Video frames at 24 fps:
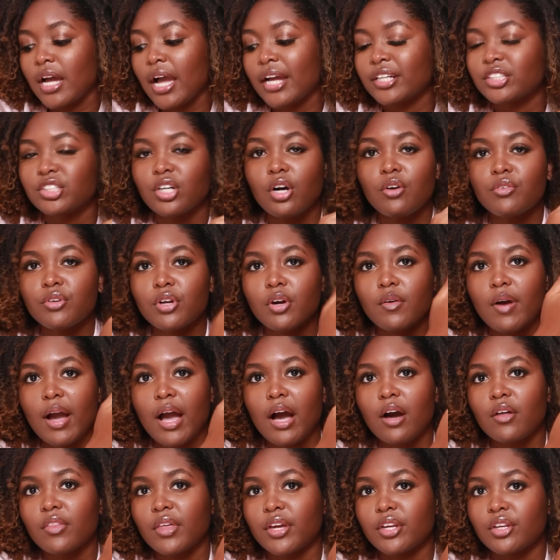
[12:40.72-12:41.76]

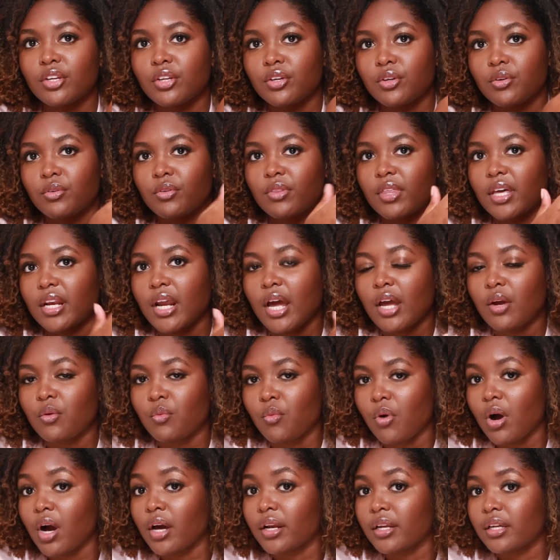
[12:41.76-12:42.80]
how they knew that I
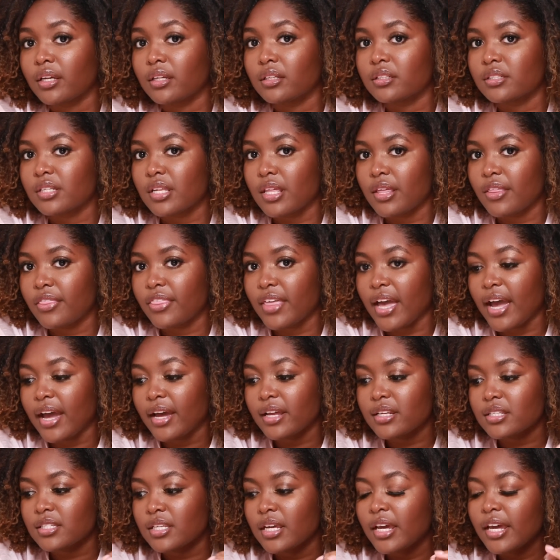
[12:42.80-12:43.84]
wanted
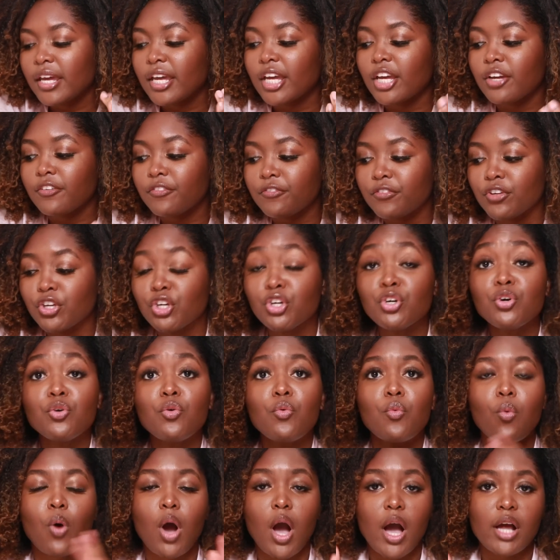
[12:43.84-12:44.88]
that. If
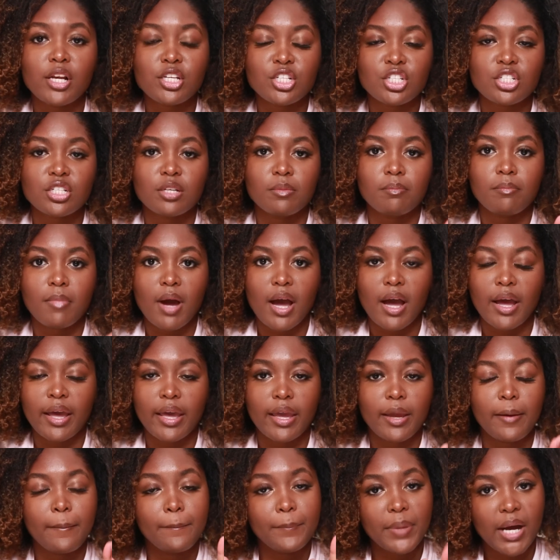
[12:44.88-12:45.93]
you watched
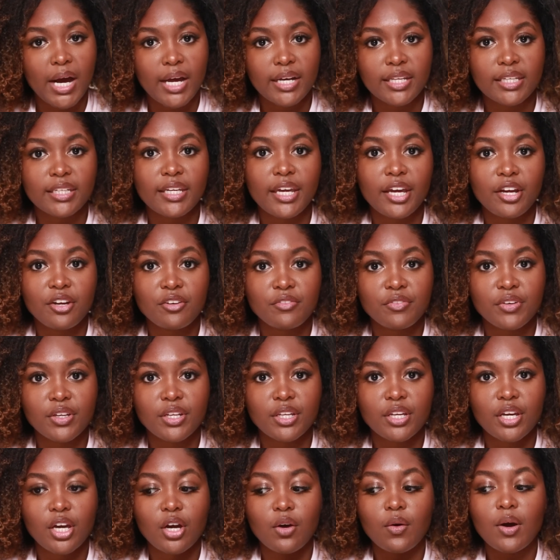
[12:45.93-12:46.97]
my body care
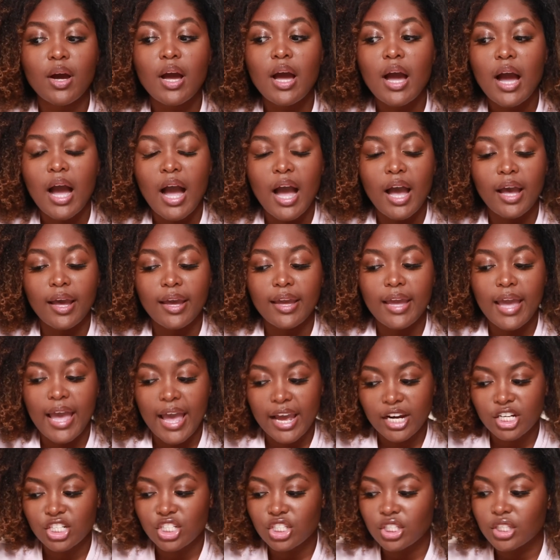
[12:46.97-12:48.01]
video, I
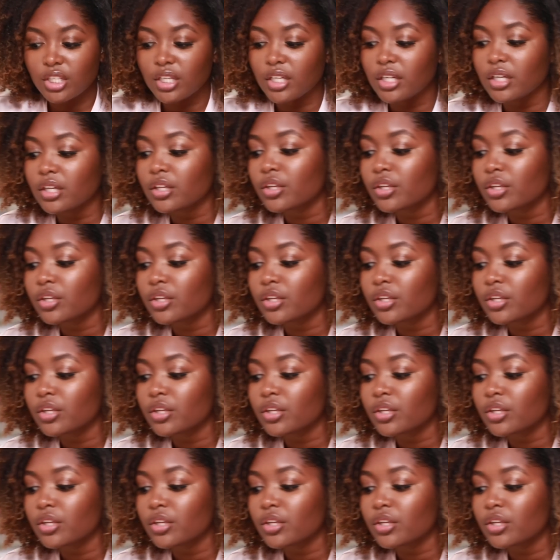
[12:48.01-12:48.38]
actually